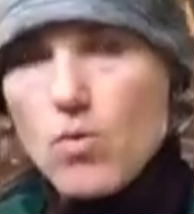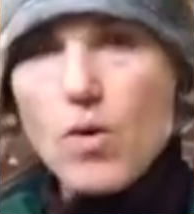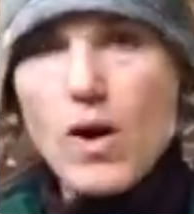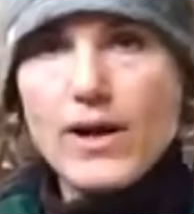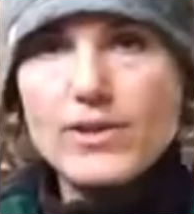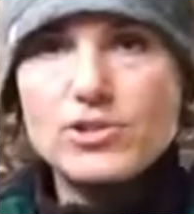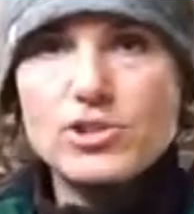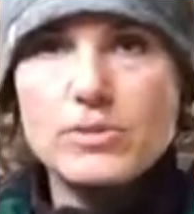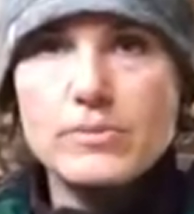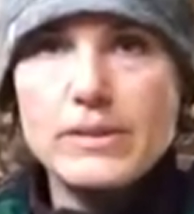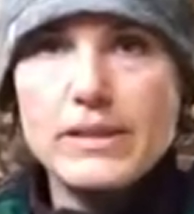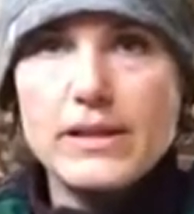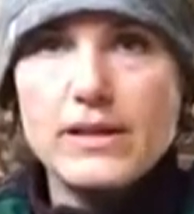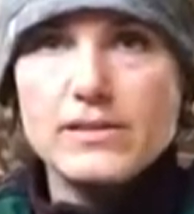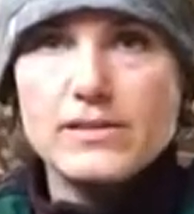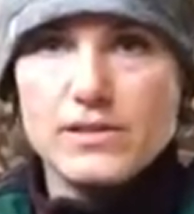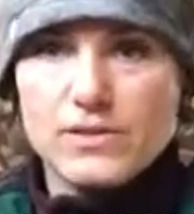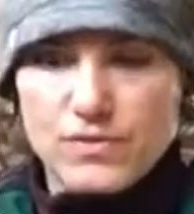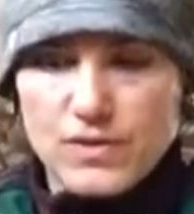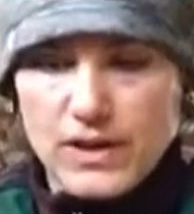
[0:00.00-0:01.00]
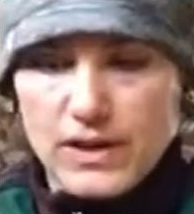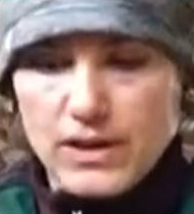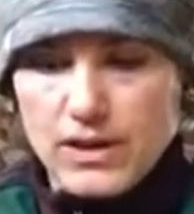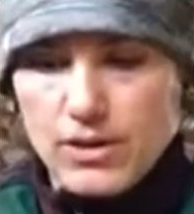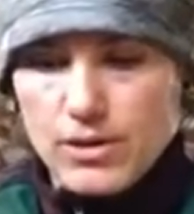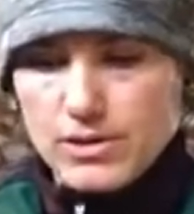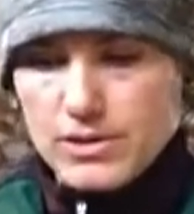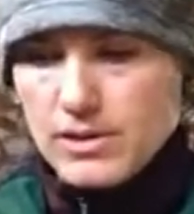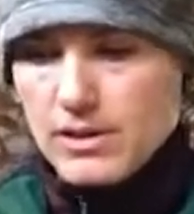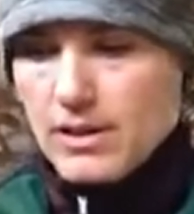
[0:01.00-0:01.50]
watch somebody else's
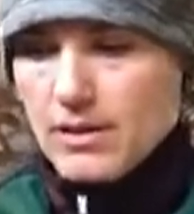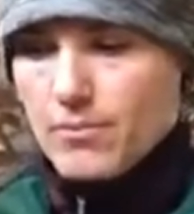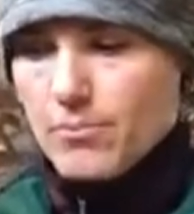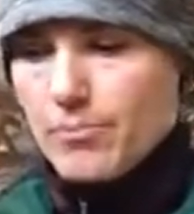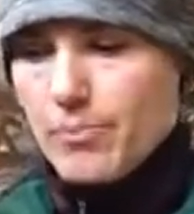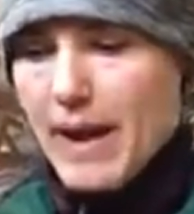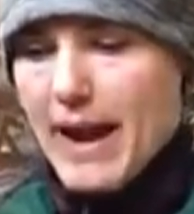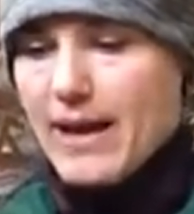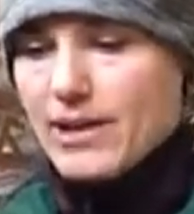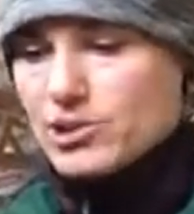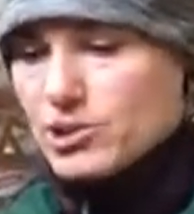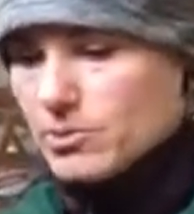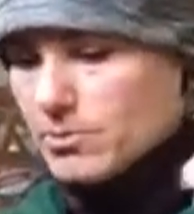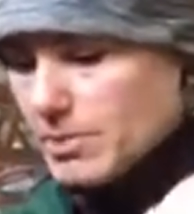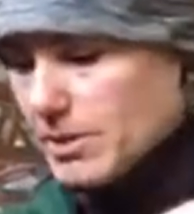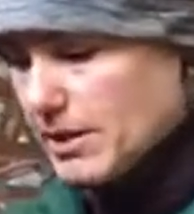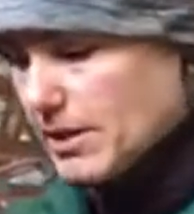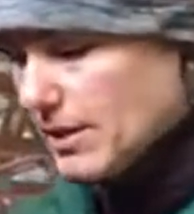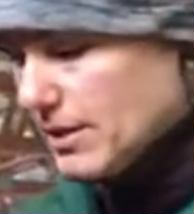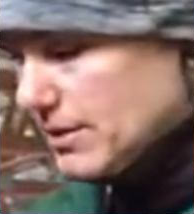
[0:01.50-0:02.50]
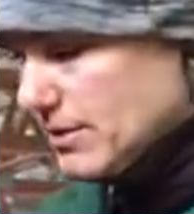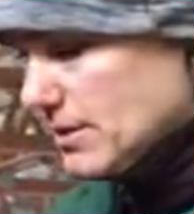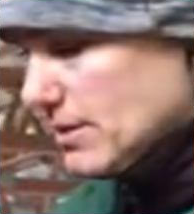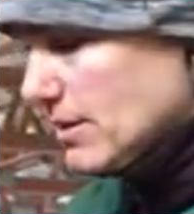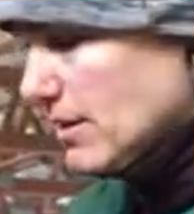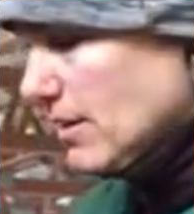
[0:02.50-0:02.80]
videos and then bash them because